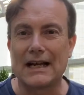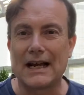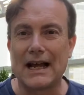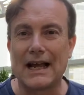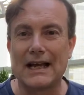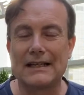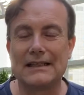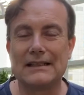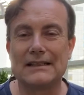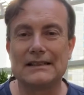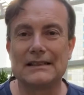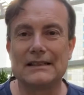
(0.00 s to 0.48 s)

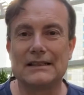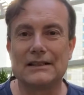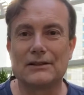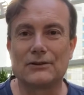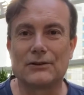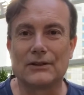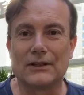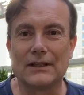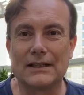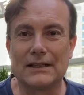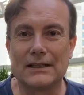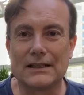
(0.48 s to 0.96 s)
adding the
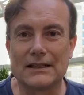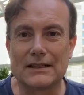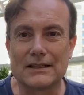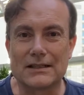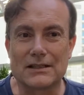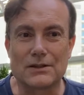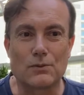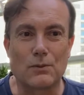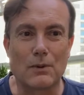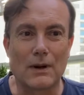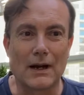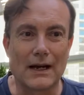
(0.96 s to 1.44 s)
ingredients
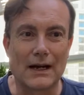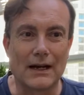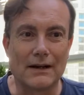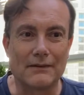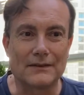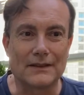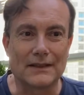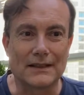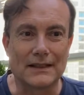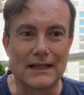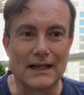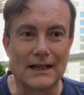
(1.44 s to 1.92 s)
one
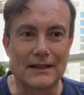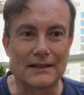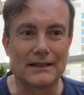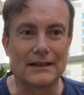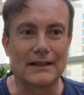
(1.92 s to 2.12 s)
after the other.